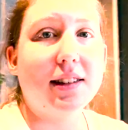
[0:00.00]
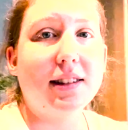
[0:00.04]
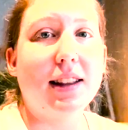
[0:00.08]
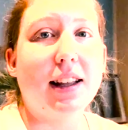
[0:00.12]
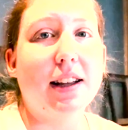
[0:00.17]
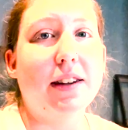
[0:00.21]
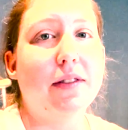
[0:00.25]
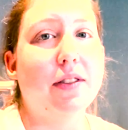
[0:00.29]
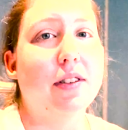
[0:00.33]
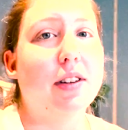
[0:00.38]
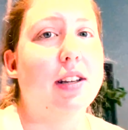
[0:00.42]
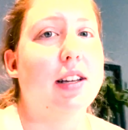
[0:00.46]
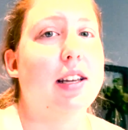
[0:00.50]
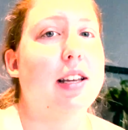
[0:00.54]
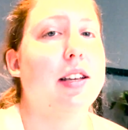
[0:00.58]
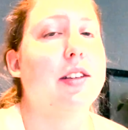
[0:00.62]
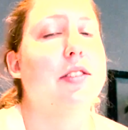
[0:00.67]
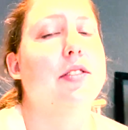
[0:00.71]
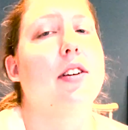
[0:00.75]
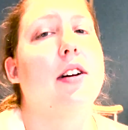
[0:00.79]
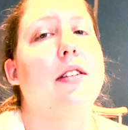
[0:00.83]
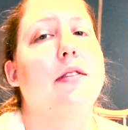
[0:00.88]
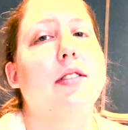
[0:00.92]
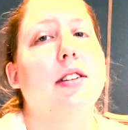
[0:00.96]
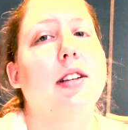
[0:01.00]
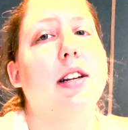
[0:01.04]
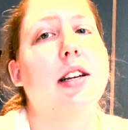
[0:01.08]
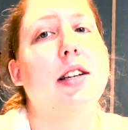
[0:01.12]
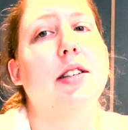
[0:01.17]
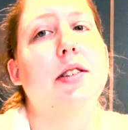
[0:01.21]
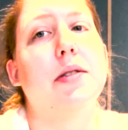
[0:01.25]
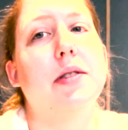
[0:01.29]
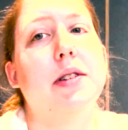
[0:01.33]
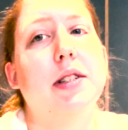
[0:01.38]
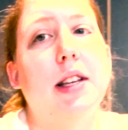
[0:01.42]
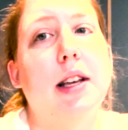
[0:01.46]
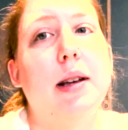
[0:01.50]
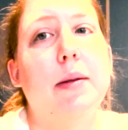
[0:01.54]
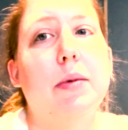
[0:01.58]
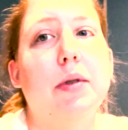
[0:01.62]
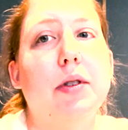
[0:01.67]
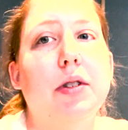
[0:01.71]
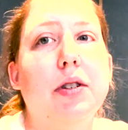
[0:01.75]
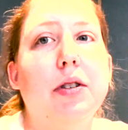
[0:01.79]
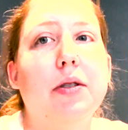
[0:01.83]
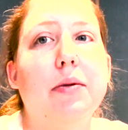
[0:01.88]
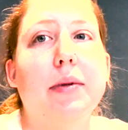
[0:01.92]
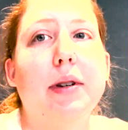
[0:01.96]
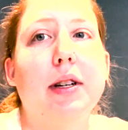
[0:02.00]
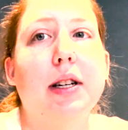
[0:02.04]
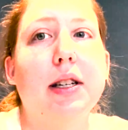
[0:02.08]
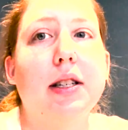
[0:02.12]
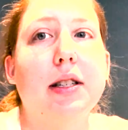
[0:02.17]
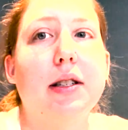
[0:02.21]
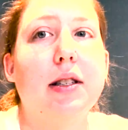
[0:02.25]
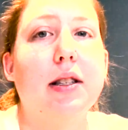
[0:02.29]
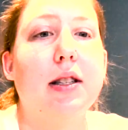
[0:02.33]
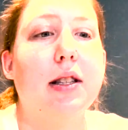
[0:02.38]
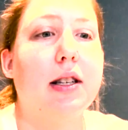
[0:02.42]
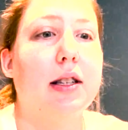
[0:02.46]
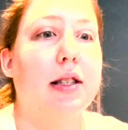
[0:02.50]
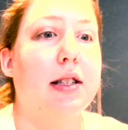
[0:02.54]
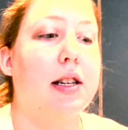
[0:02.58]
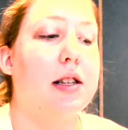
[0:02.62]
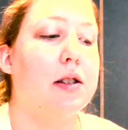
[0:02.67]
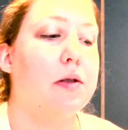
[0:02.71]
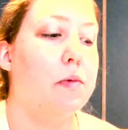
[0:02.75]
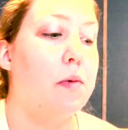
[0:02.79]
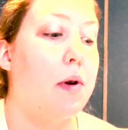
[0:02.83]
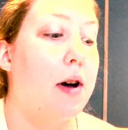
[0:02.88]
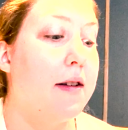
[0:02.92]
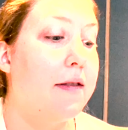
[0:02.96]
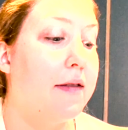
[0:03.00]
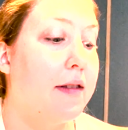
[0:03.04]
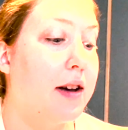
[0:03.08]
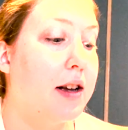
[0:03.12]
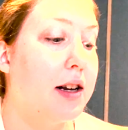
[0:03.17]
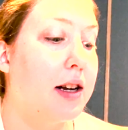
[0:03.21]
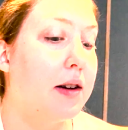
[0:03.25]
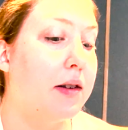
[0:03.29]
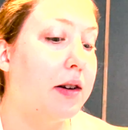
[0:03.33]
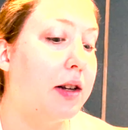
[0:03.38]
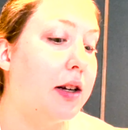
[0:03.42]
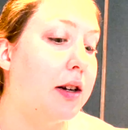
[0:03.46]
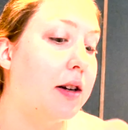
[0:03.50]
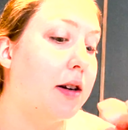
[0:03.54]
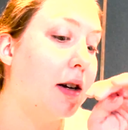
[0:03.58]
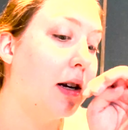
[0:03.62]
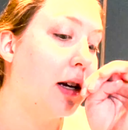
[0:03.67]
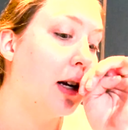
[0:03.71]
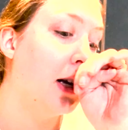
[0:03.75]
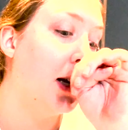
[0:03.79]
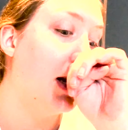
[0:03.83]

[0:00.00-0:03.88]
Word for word: Thankfully King is off today, so he's able to because this has Wi-Fi down here